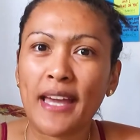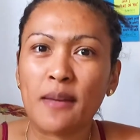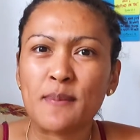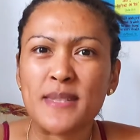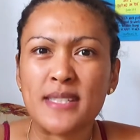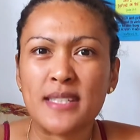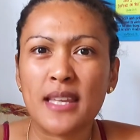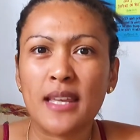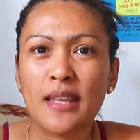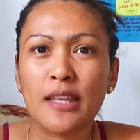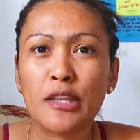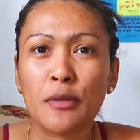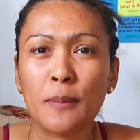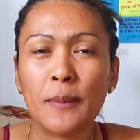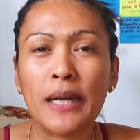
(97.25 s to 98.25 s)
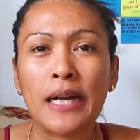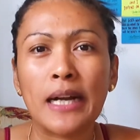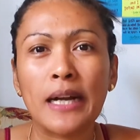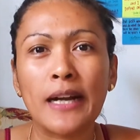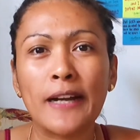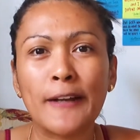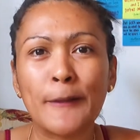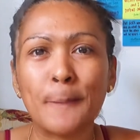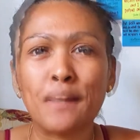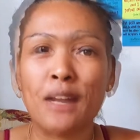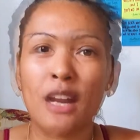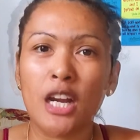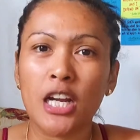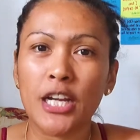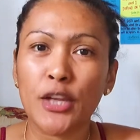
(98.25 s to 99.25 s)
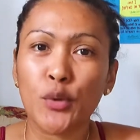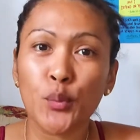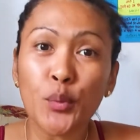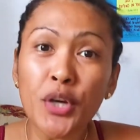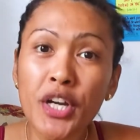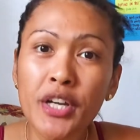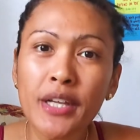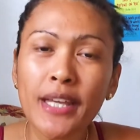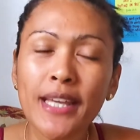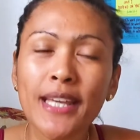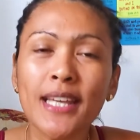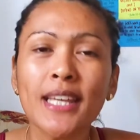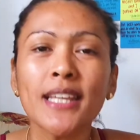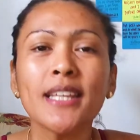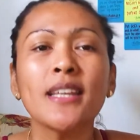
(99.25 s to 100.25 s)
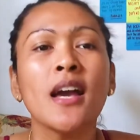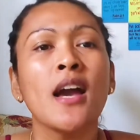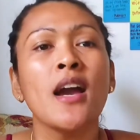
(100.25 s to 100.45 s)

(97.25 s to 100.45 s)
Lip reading: am seeing yung mga are in worried,